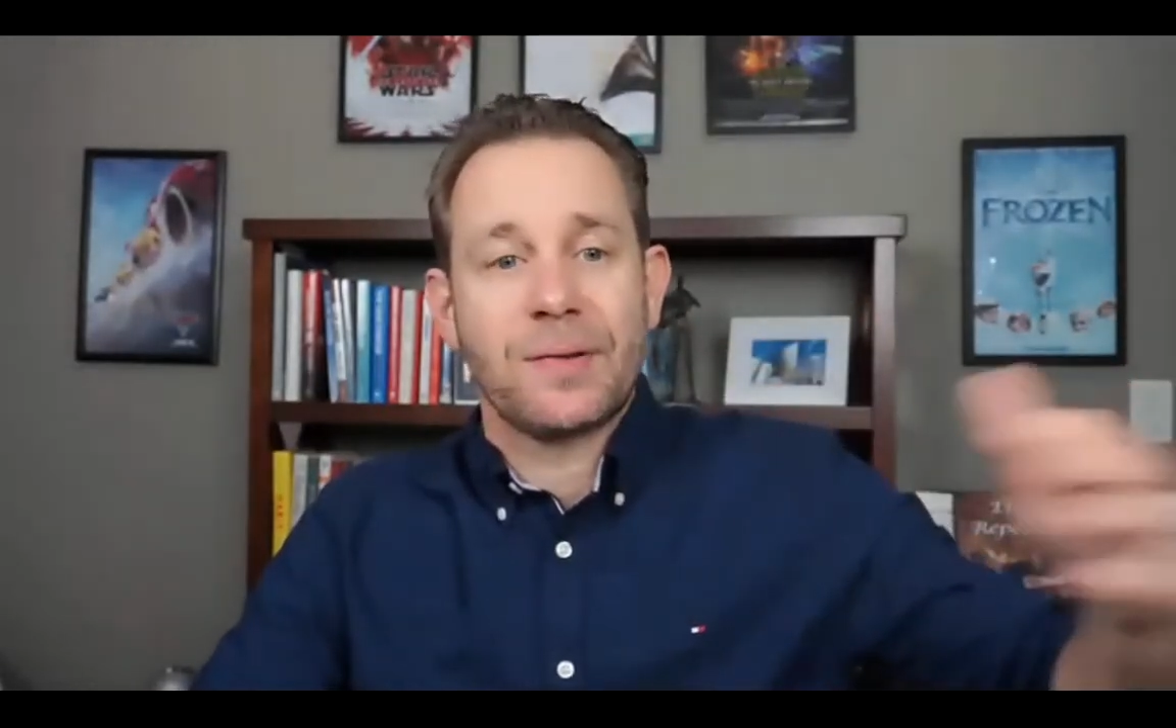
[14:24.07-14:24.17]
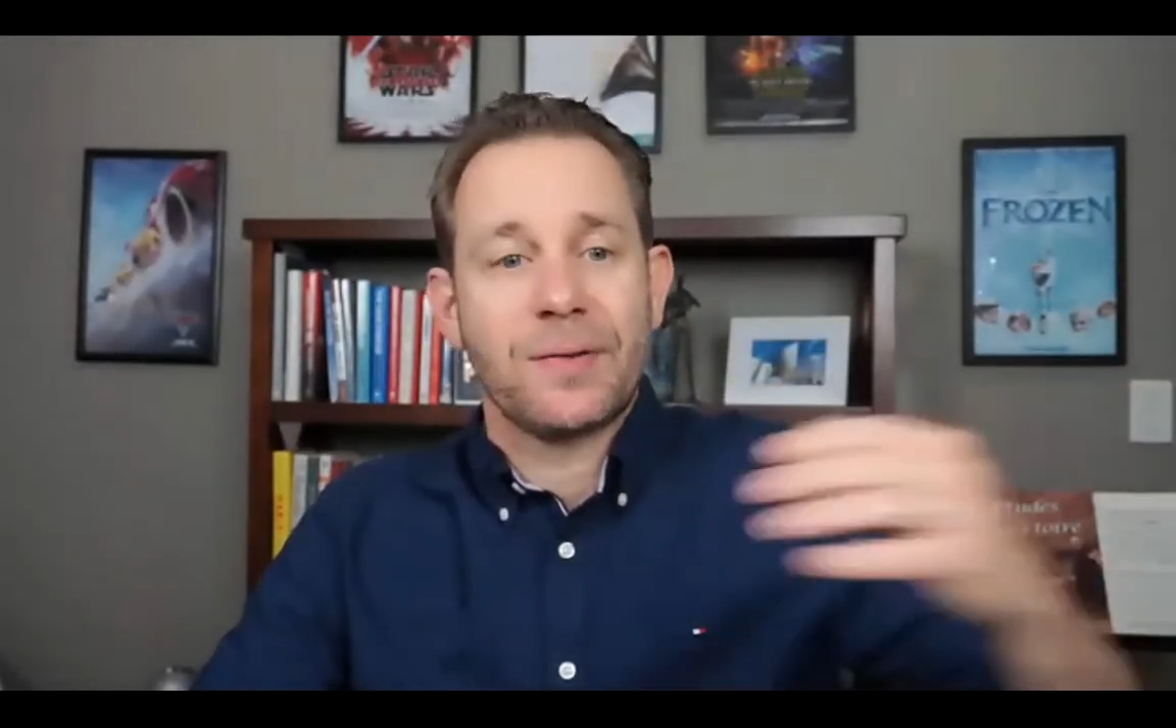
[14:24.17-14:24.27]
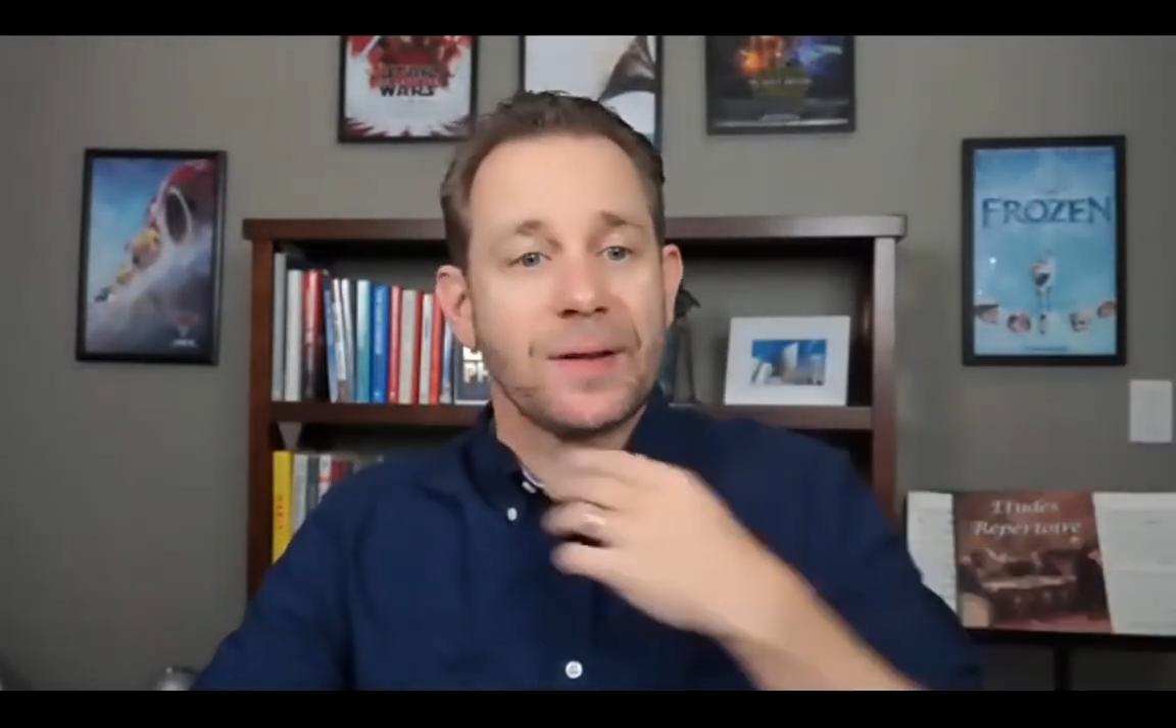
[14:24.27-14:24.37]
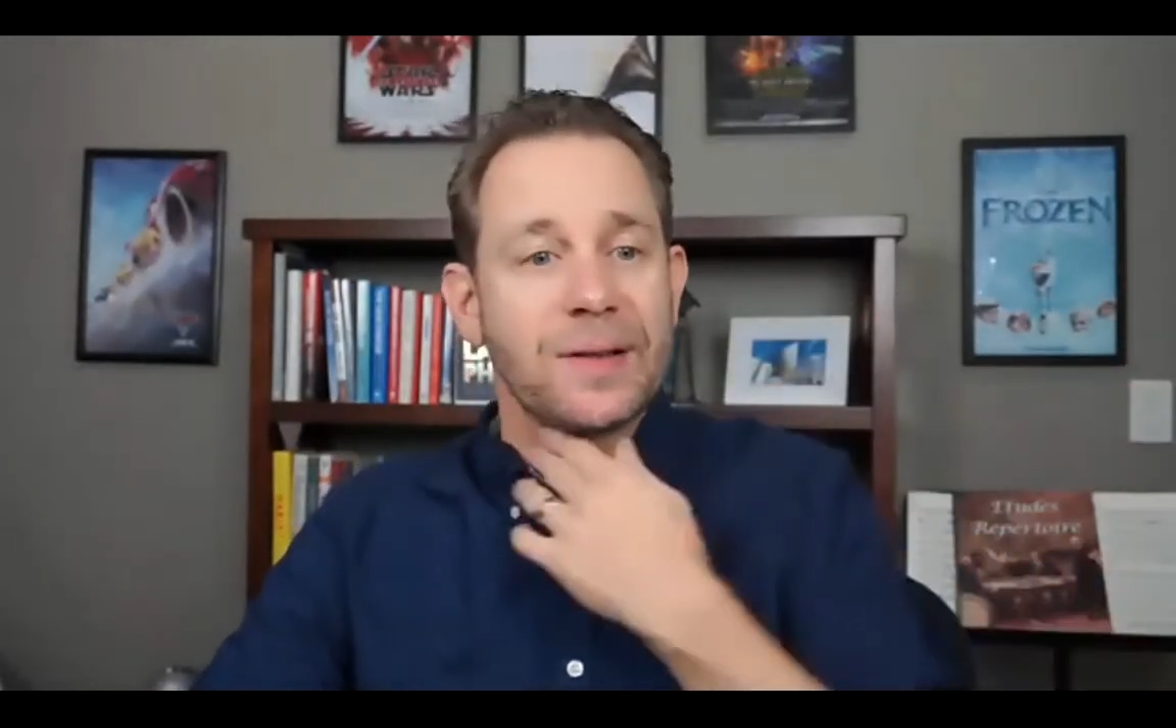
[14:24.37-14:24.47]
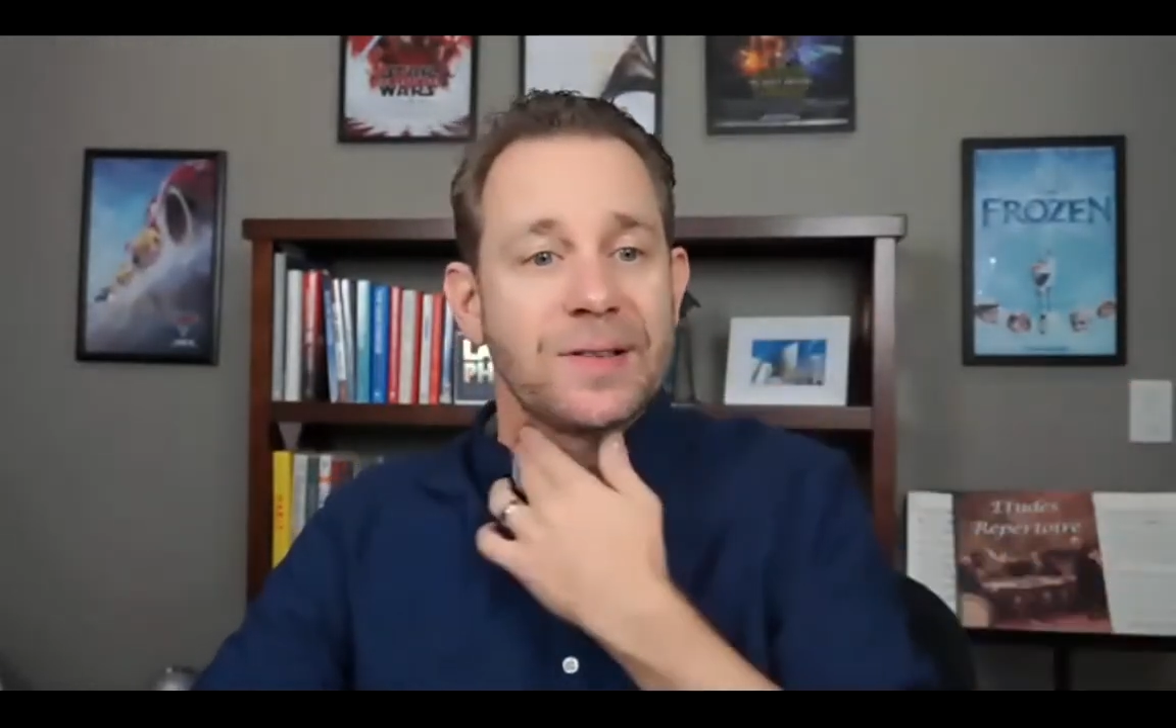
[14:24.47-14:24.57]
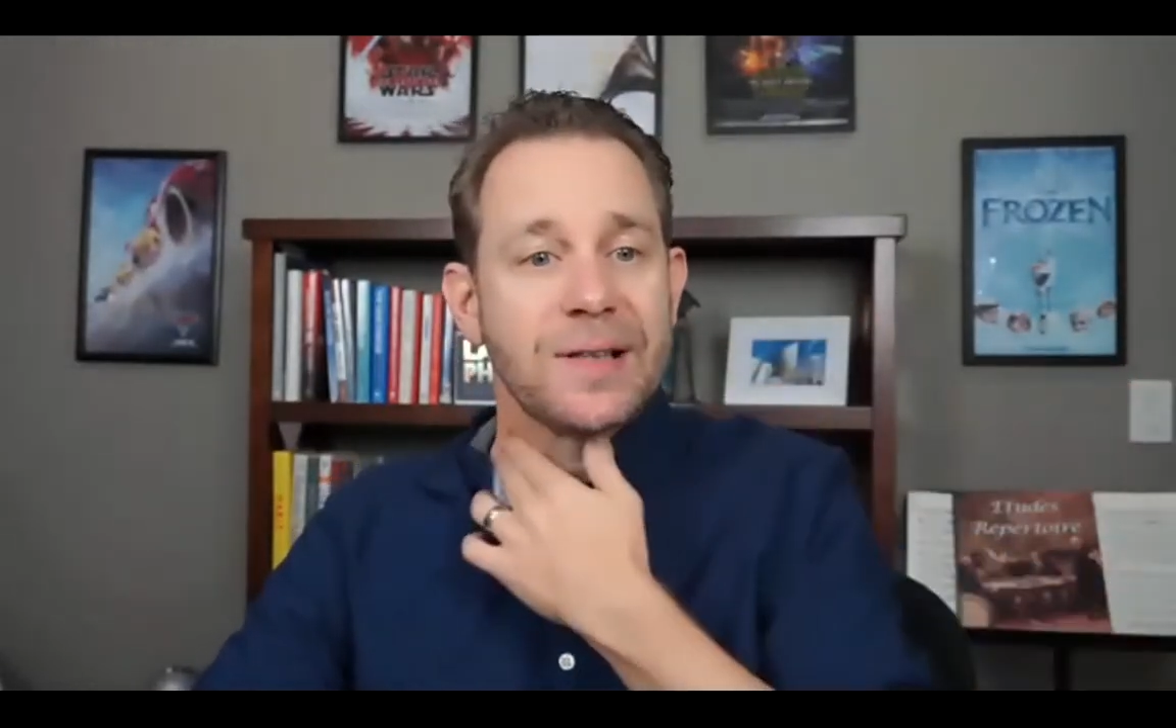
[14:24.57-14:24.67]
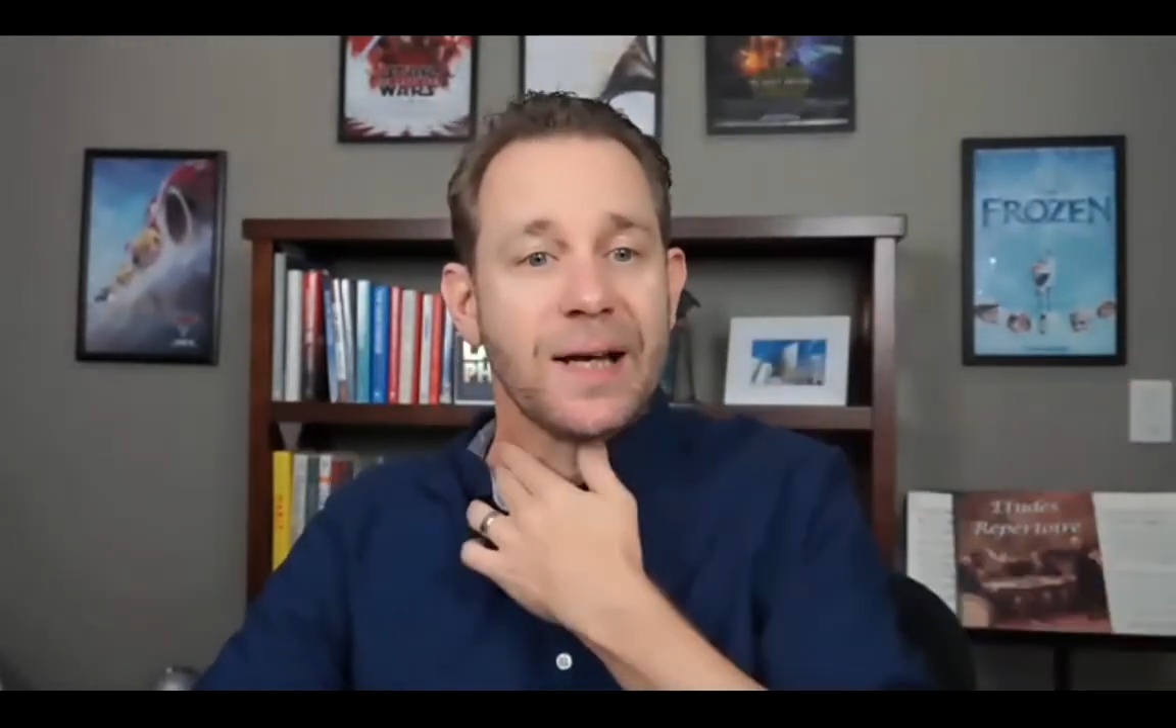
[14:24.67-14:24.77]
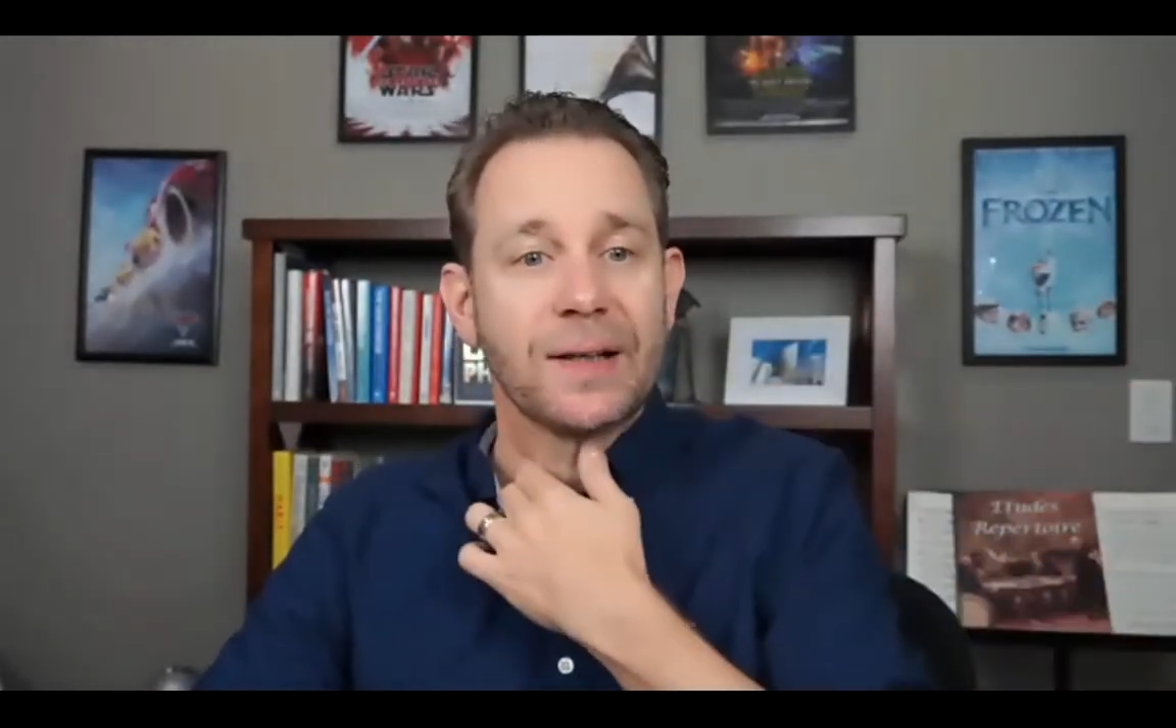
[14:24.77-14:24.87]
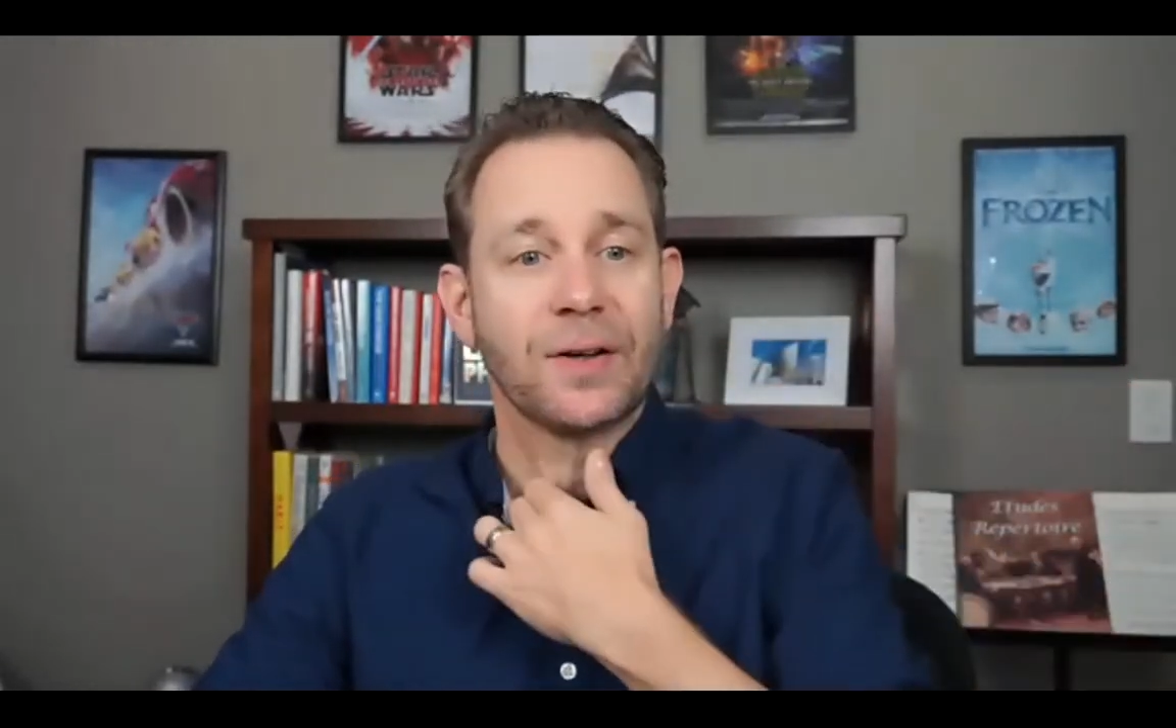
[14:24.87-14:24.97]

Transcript: thing that is starting